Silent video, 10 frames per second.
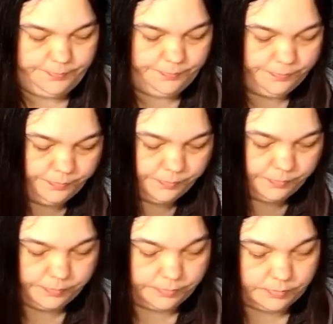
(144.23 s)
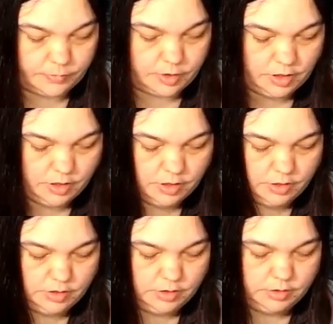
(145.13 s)

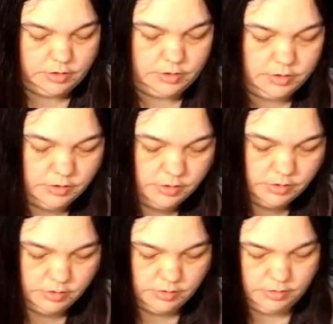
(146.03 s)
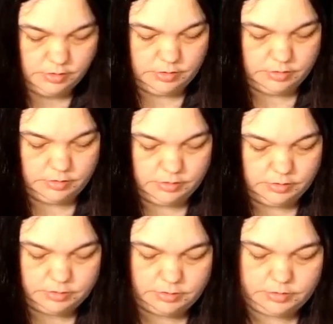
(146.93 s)

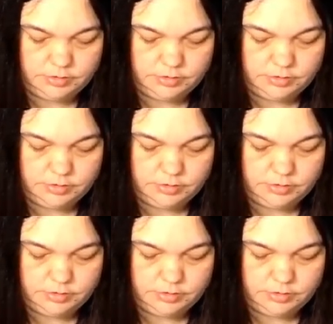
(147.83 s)
(no one is talking)